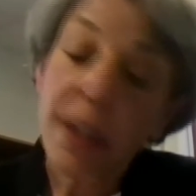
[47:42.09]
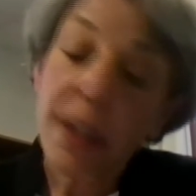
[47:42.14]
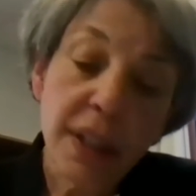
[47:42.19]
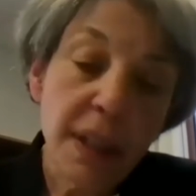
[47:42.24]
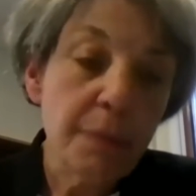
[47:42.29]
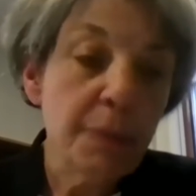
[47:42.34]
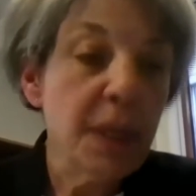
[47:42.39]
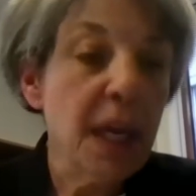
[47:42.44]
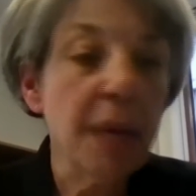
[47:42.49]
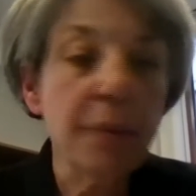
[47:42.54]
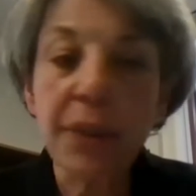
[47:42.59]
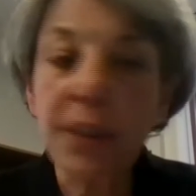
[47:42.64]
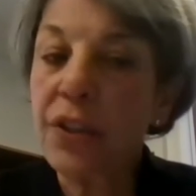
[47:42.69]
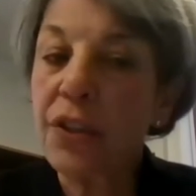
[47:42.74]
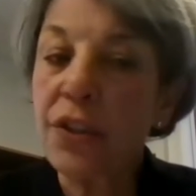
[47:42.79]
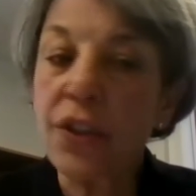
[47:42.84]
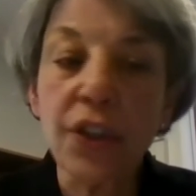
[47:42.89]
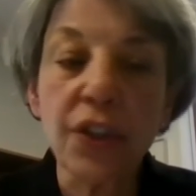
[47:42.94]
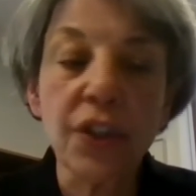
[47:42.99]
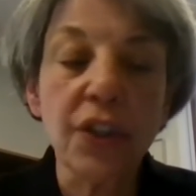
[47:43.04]
Sometimes it's
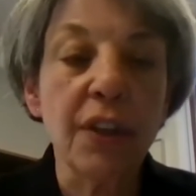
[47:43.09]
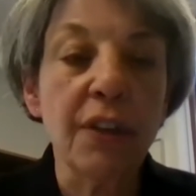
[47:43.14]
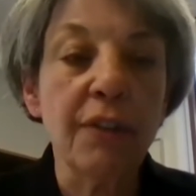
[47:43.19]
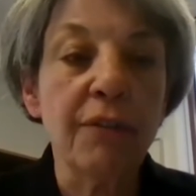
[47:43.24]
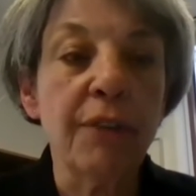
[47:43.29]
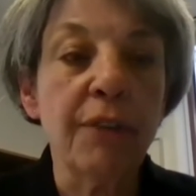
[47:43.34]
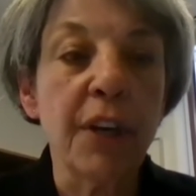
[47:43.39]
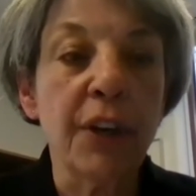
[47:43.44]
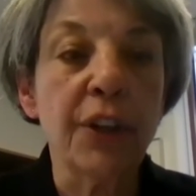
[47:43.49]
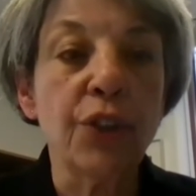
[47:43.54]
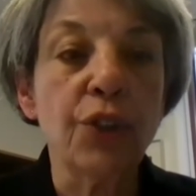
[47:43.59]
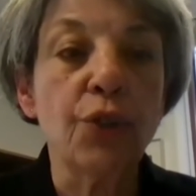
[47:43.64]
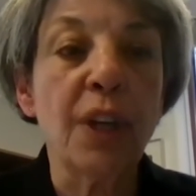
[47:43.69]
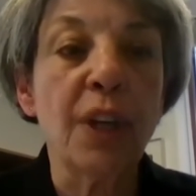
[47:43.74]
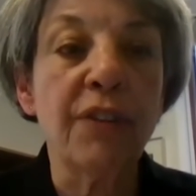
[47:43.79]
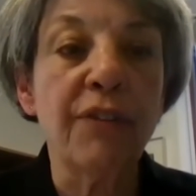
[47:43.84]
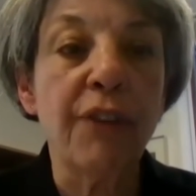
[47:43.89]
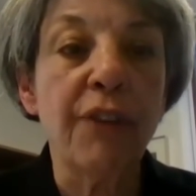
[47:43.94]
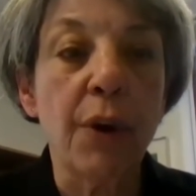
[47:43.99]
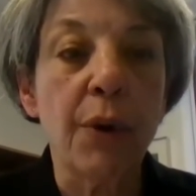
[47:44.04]
just a very
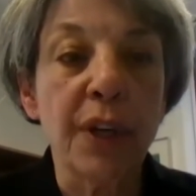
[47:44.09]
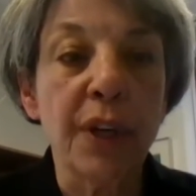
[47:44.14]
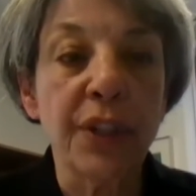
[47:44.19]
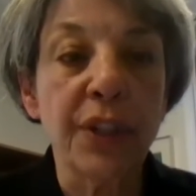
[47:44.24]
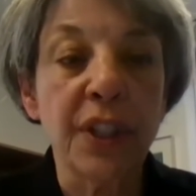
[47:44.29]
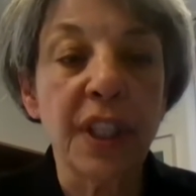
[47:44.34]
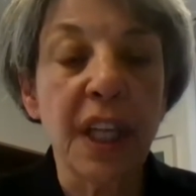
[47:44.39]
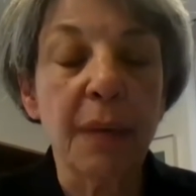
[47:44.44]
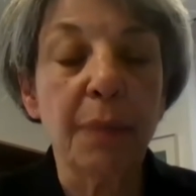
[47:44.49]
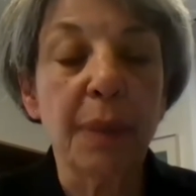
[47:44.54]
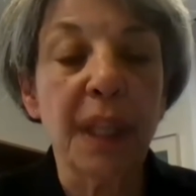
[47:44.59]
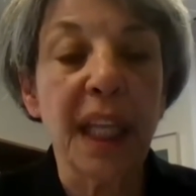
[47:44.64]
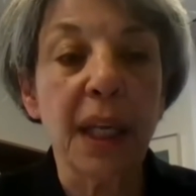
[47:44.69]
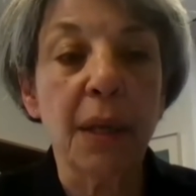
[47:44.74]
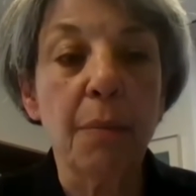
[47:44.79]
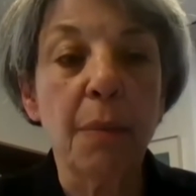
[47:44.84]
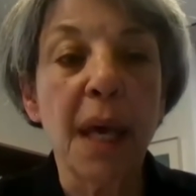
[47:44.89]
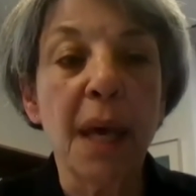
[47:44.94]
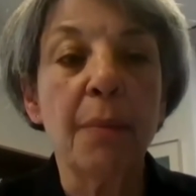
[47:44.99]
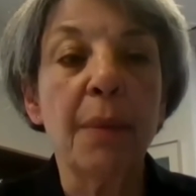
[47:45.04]
straightforward state plan
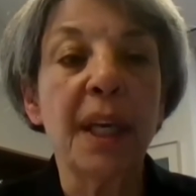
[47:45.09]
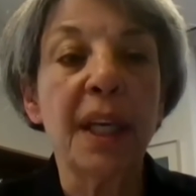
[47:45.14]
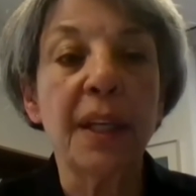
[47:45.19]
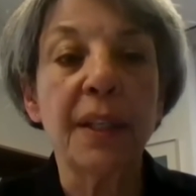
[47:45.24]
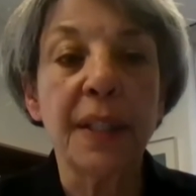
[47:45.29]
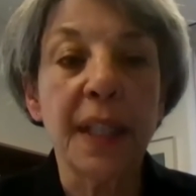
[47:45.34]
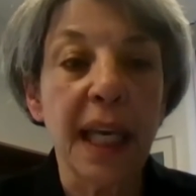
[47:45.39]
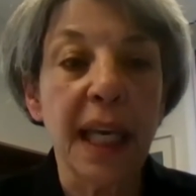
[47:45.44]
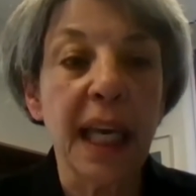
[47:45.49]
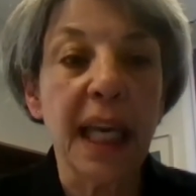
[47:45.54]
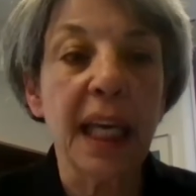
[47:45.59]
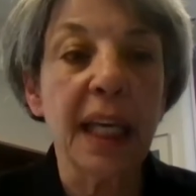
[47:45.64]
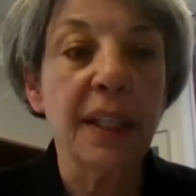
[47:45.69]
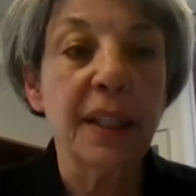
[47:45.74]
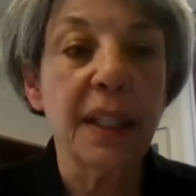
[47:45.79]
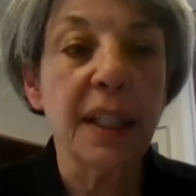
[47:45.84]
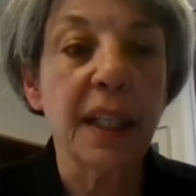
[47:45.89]
amendment, and